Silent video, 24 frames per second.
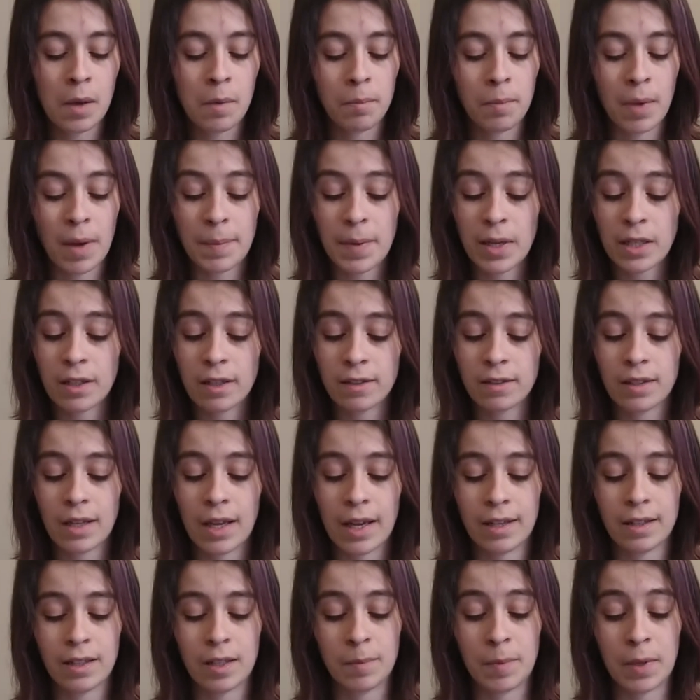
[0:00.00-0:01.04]
Papa doesn't
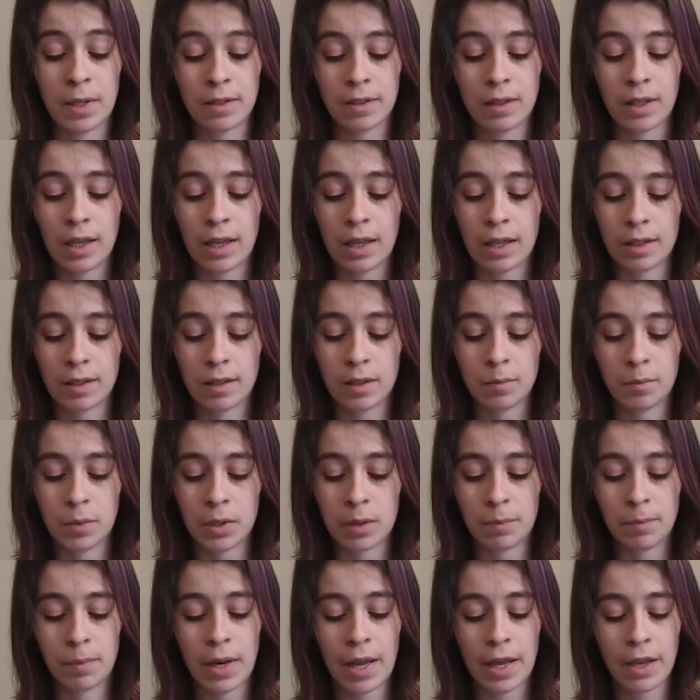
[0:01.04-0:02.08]
hand him his kit, but a
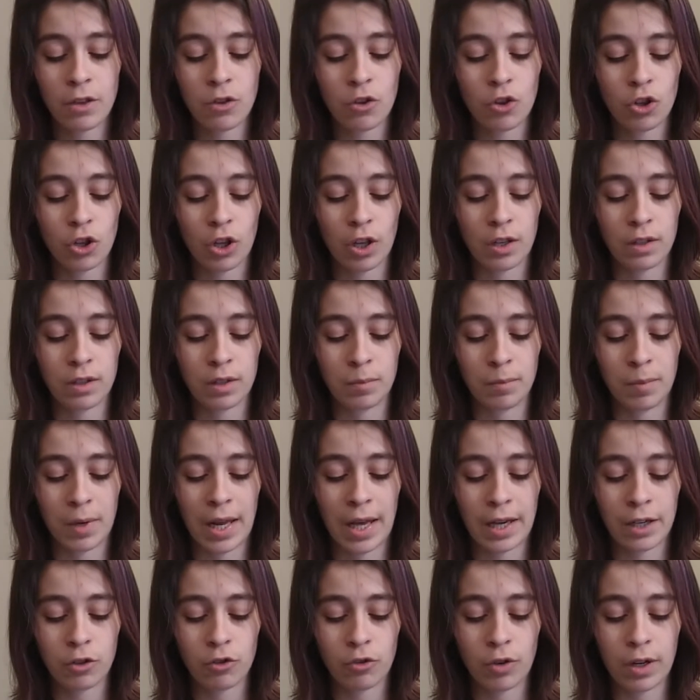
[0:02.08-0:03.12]
plain shirt and
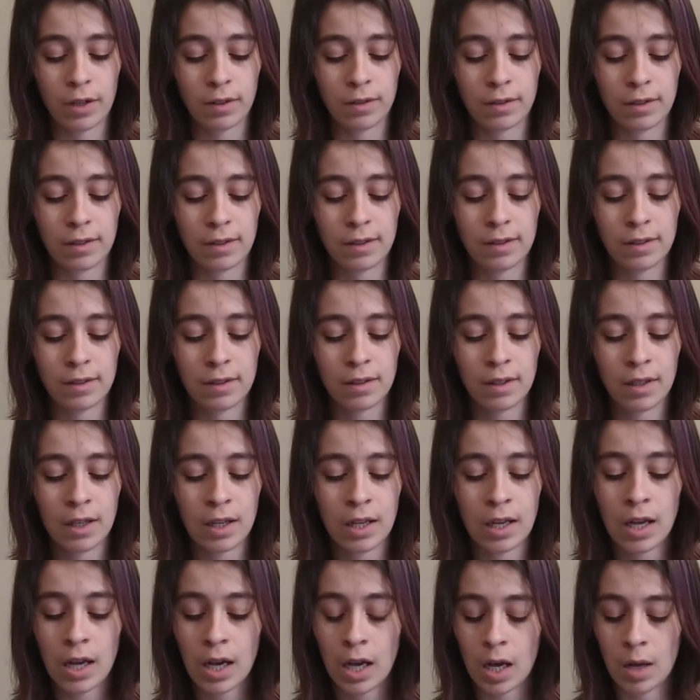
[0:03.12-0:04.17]
black trousers,
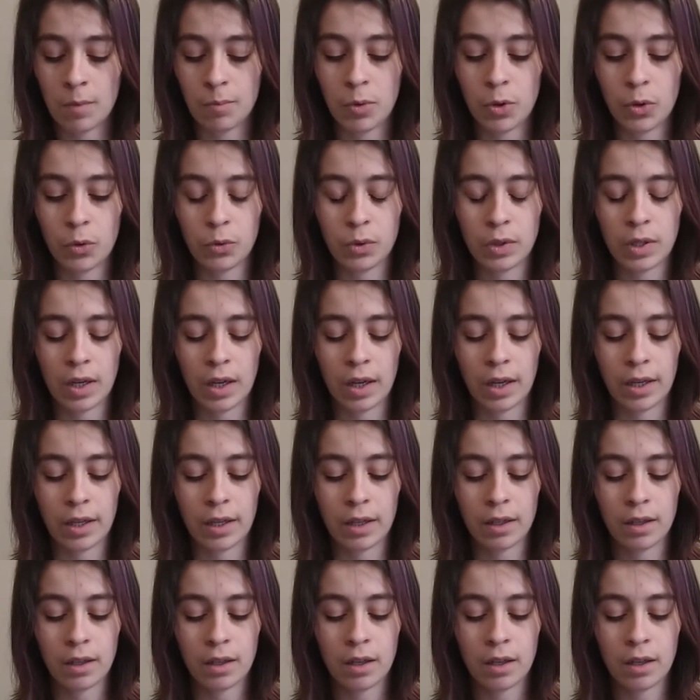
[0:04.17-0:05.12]
a blue tie.